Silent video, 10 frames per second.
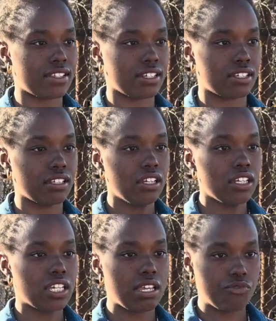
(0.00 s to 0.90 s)
to
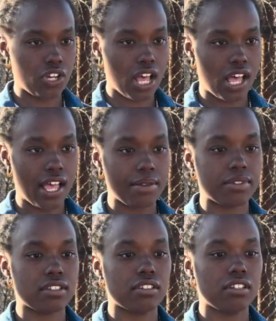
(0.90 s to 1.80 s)
keep jobs
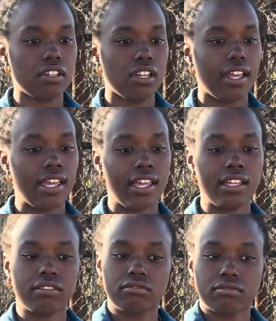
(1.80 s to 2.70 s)

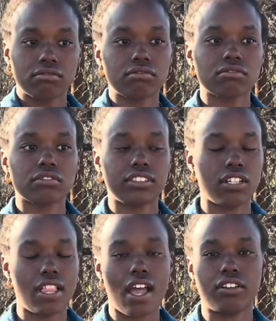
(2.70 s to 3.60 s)
and
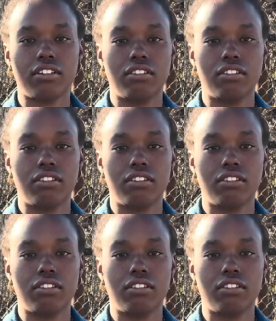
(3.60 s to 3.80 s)
still out here.